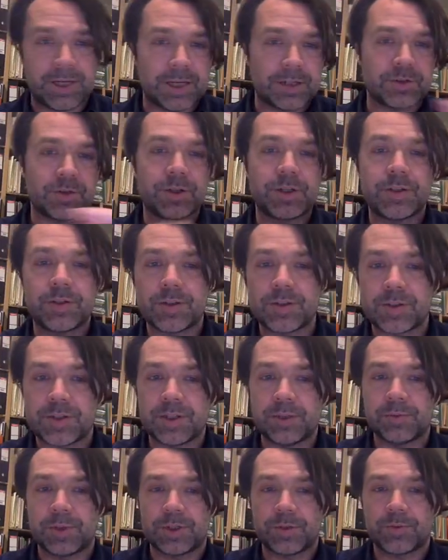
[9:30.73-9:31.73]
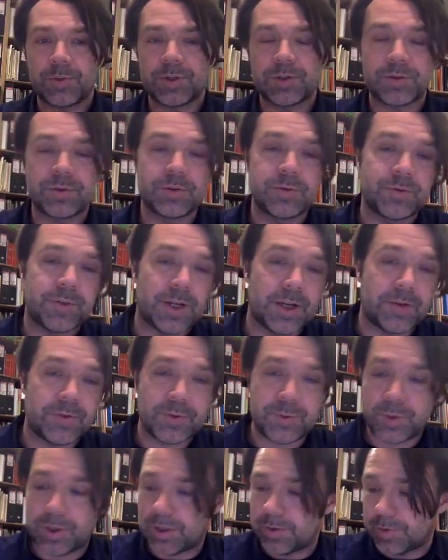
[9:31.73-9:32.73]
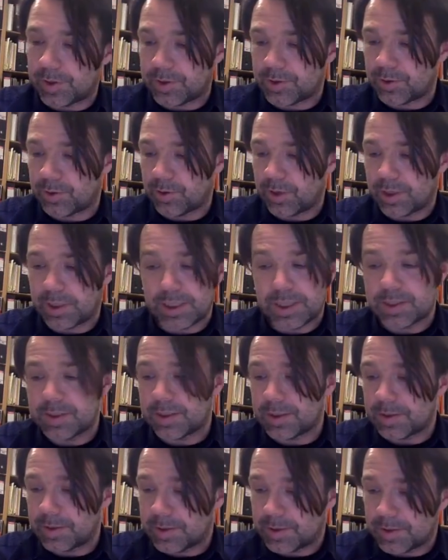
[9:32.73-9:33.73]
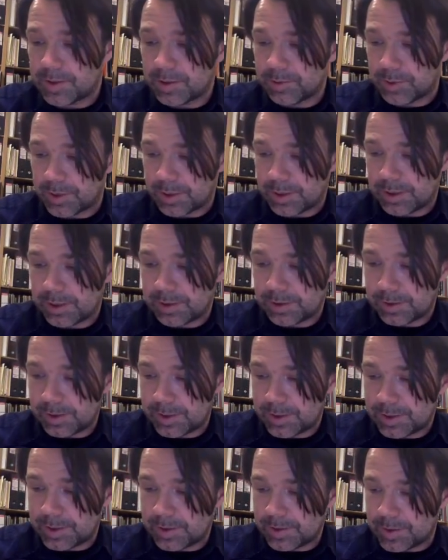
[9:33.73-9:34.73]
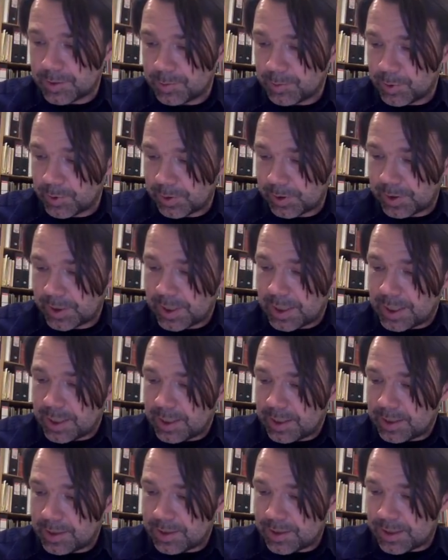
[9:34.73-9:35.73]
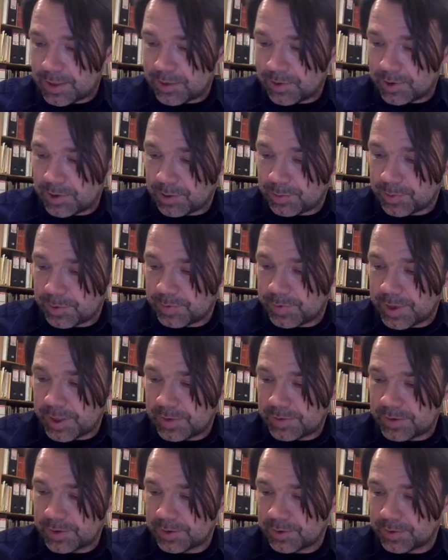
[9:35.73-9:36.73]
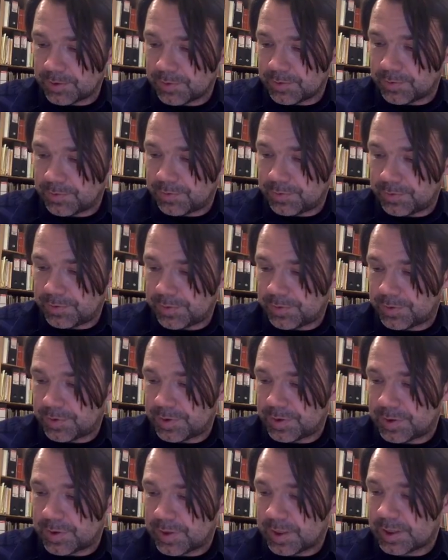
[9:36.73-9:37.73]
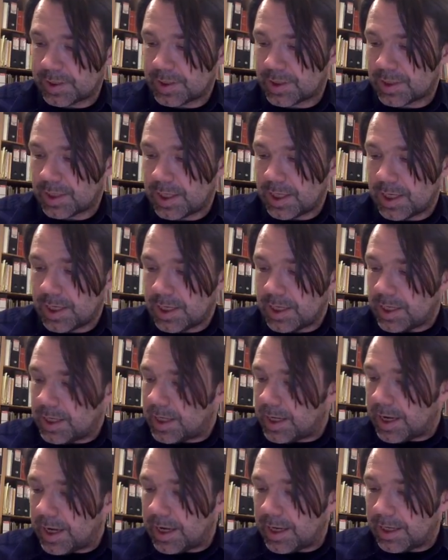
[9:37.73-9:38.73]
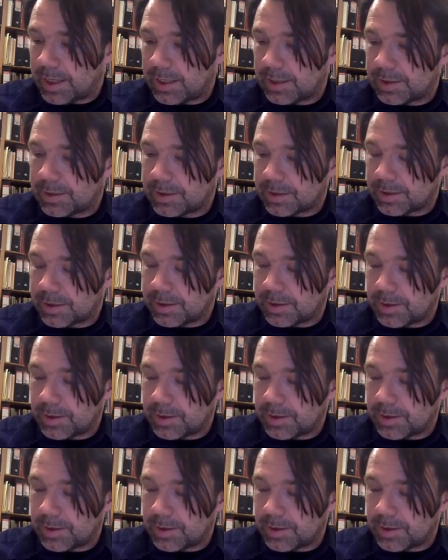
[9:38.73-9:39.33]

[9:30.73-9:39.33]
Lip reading: actually the sequence 1, 2, 5, 12 and so on is in this book. It's entry number 556. And